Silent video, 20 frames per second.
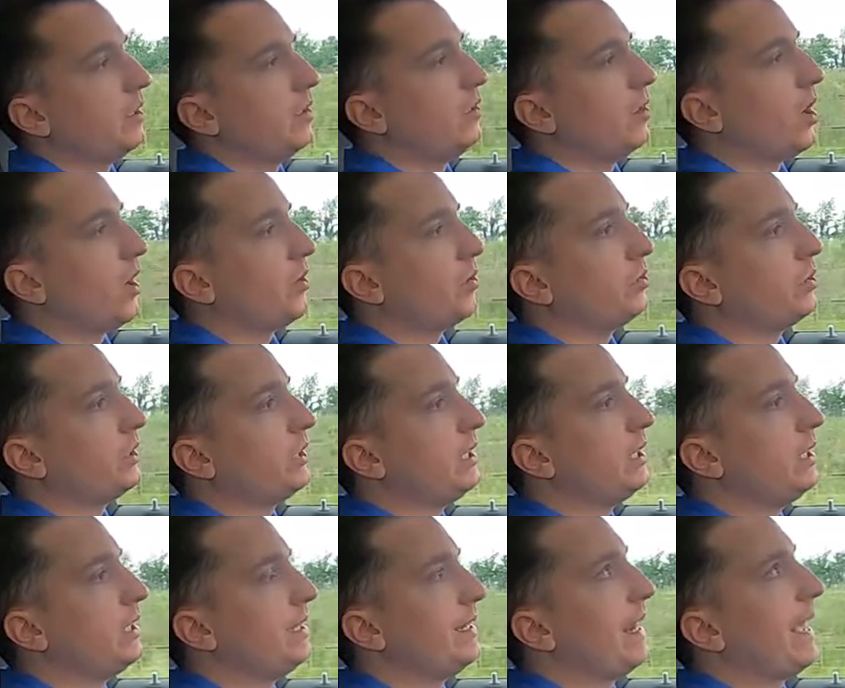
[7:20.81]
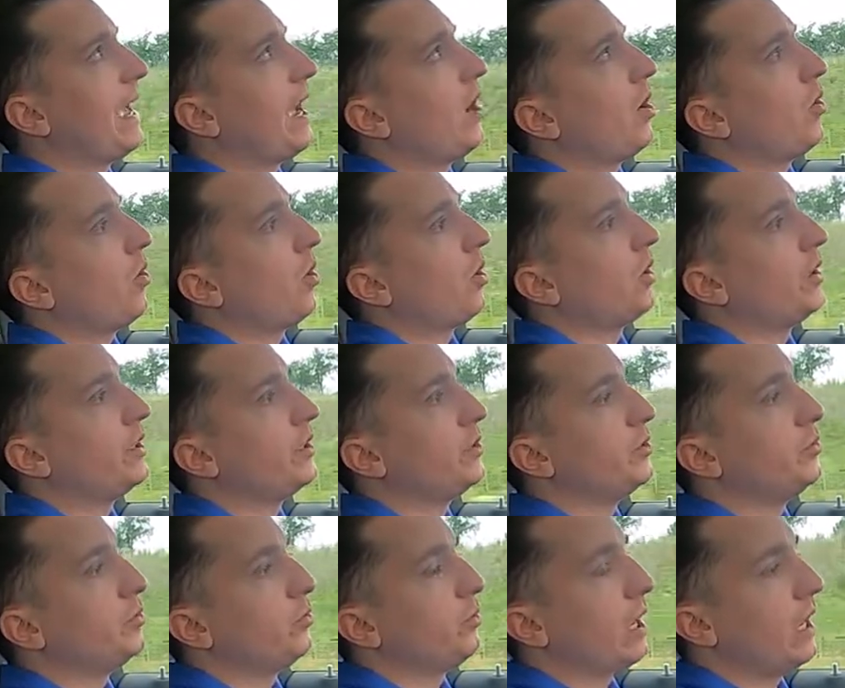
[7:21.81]
Not only now are
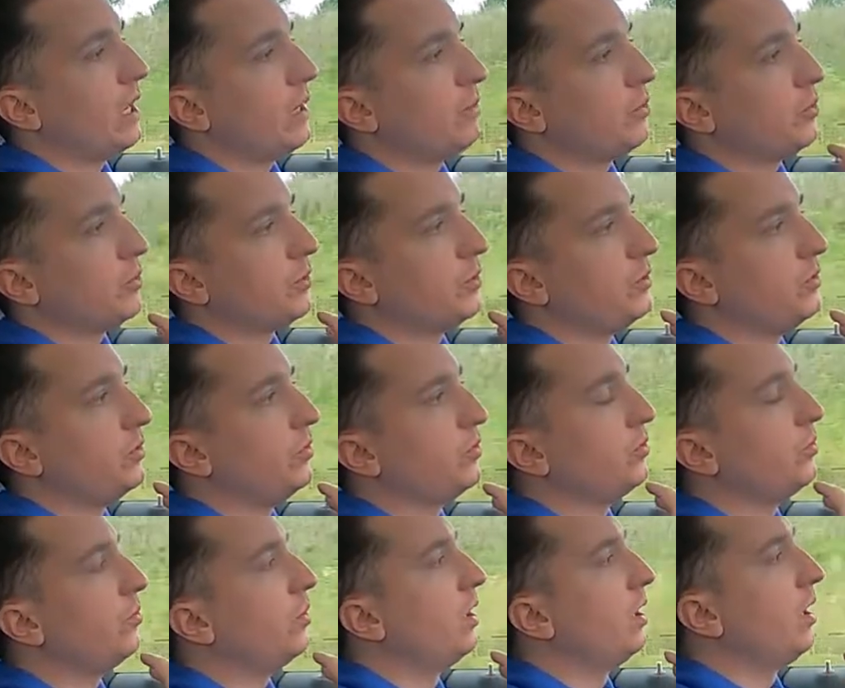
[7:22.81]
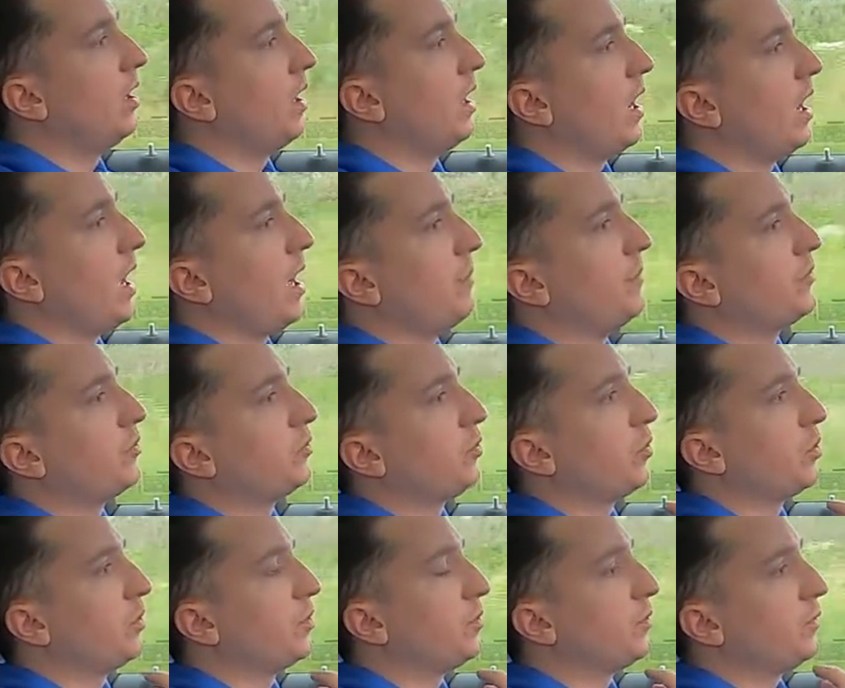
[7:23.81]
you able to um,
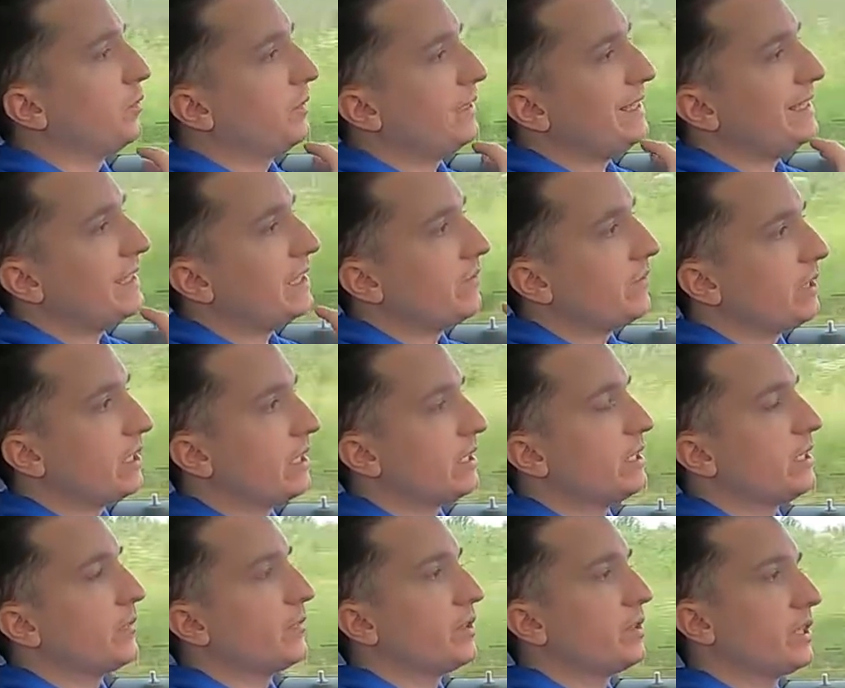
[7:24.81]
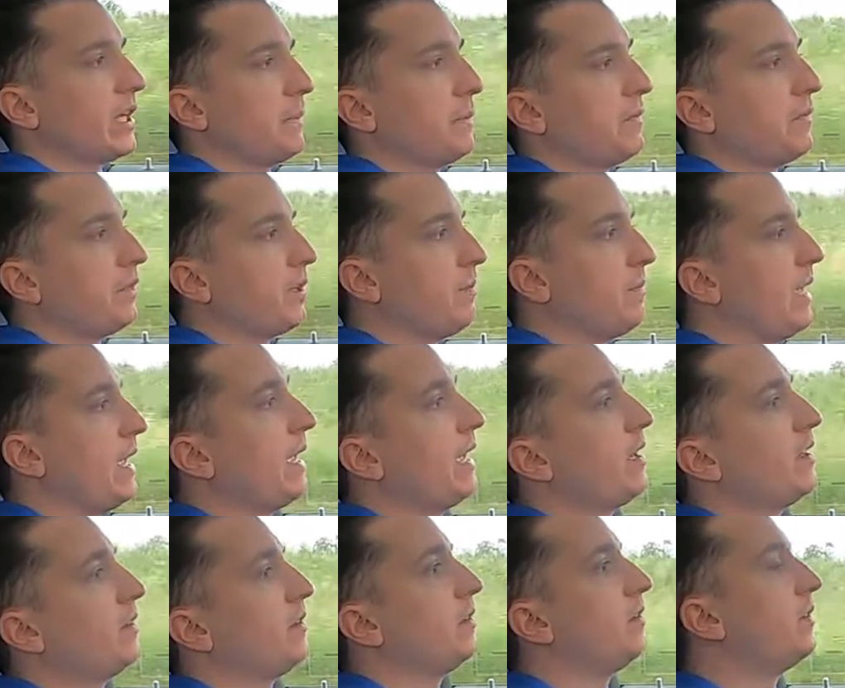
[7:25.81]
sort of give it a different type of
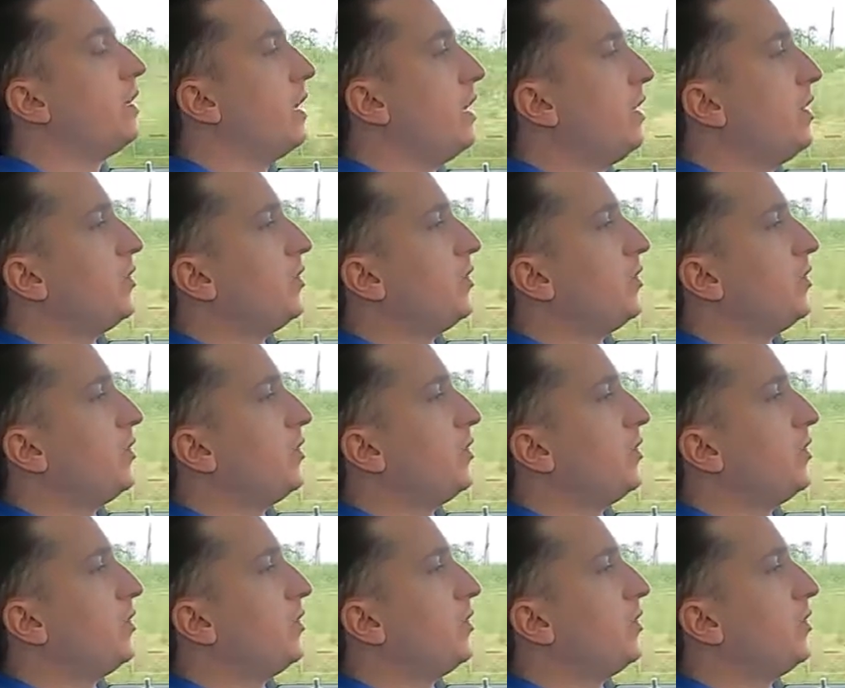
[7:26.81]
command and